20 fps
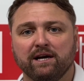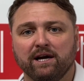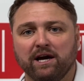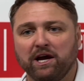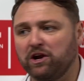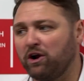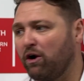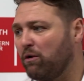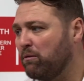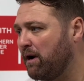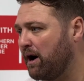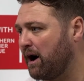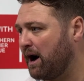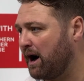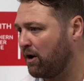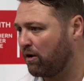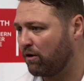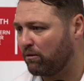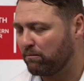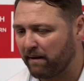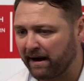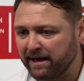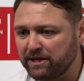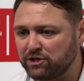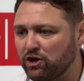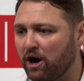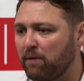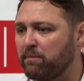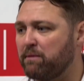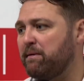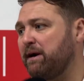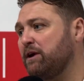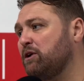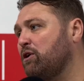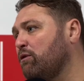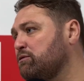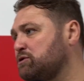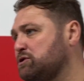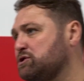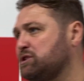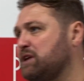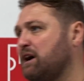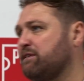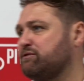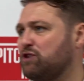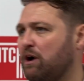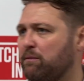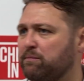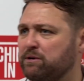You know, my job and my coaching staff job